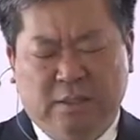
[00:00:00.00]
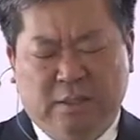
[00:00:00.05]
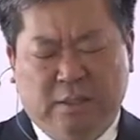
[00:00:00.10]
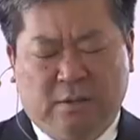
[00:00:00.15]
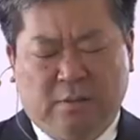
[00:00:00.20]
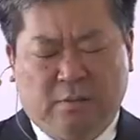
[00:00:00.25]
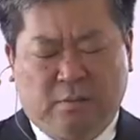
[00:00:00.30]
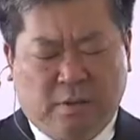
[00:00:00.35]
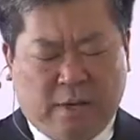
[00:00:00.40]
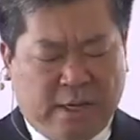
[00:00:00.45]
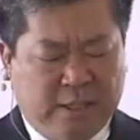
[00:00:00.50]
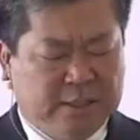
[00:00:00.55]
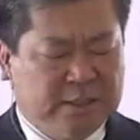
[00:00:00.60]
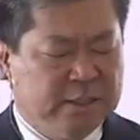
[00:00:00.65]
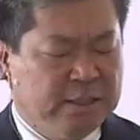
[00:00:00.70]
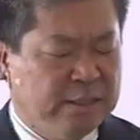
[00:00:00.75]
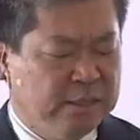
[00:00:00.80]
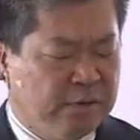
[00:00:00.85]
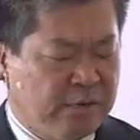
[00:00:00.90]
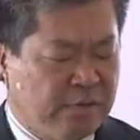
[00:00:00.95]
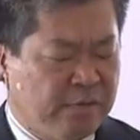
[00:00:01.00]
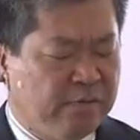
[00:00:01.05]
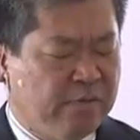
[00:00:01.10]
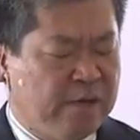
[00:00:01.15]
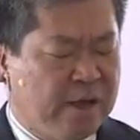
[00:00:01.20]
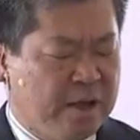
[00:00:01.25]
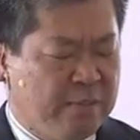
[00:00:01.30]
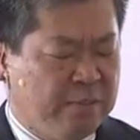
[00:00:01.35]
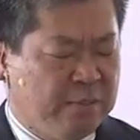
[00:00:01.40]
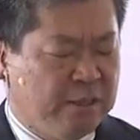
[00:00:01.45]
in raising their
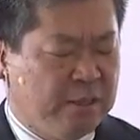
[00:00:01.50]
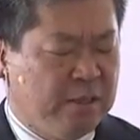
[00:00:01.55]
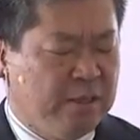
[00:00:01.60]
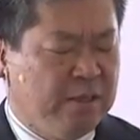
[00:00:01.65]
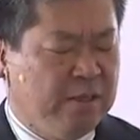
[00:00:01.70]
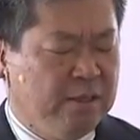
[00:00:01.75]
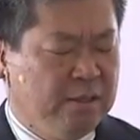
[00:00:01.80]
family